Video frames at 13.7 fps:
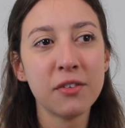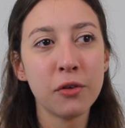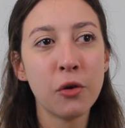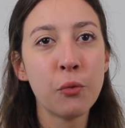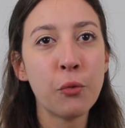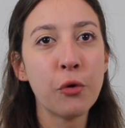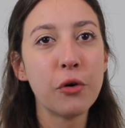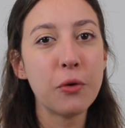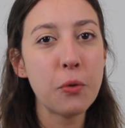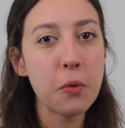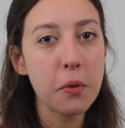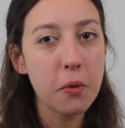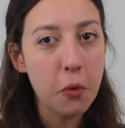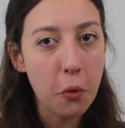a lot more
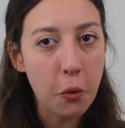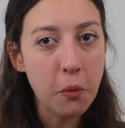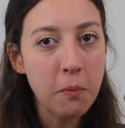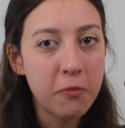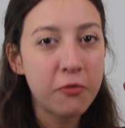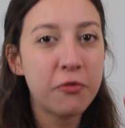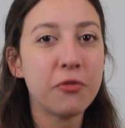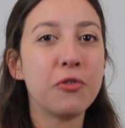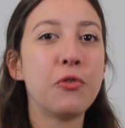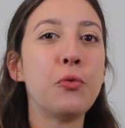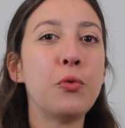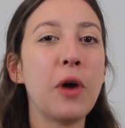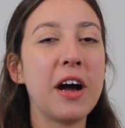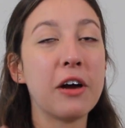oomph
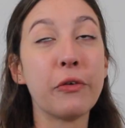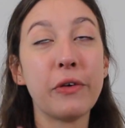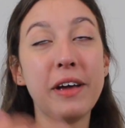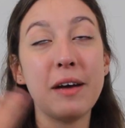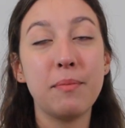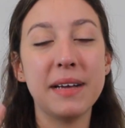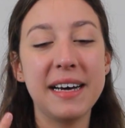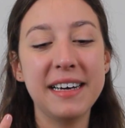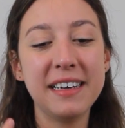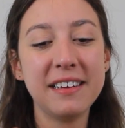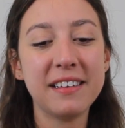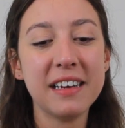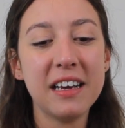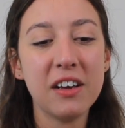to actually apply
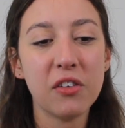it.